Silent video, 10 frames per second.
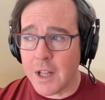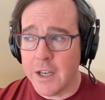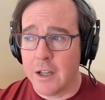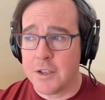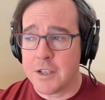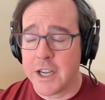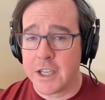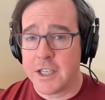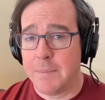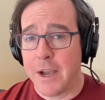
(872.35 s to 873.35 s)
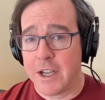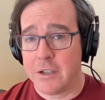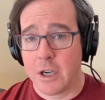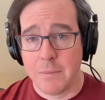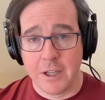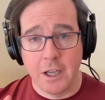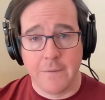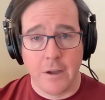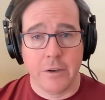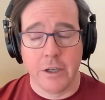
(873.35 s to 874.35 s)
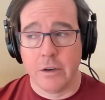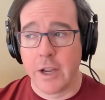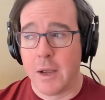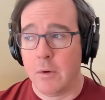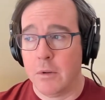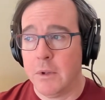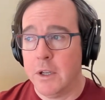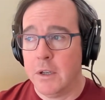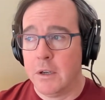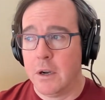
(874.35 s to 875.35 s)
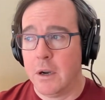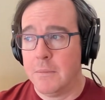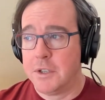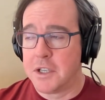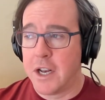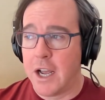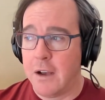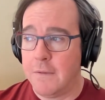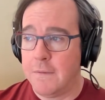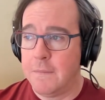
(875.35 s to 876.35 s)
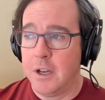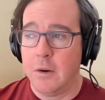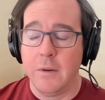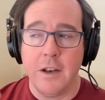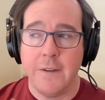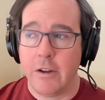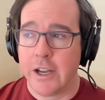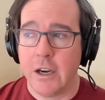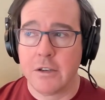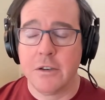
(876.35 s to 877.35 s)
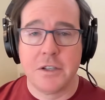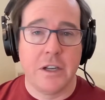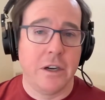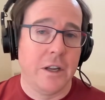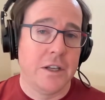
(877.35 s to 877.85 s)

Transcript: Now let's take a step back and talk about that validator. Okay, well, um, does it have you know invalid characters in it?